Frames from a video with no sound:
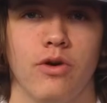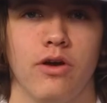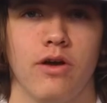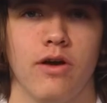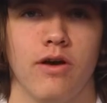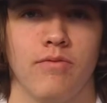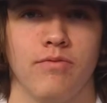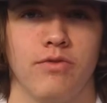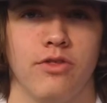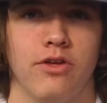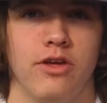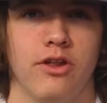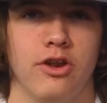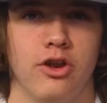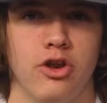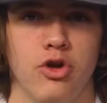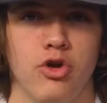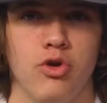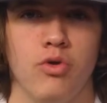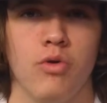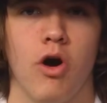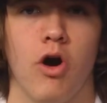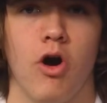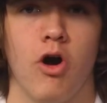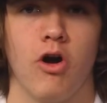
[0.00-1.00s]
of the
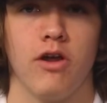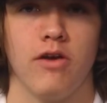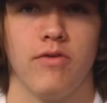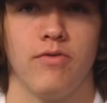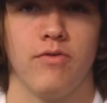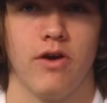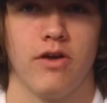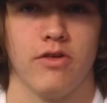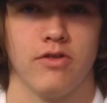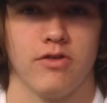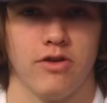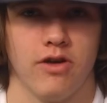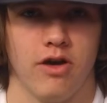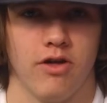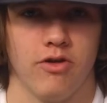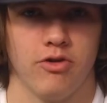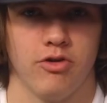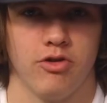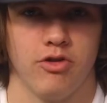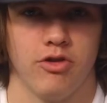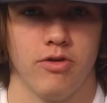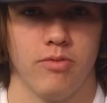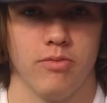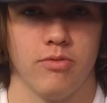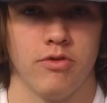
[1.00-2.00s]
new ArtyFest
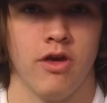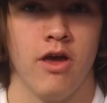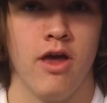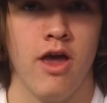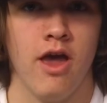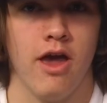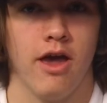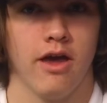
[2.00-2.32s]
scholarships,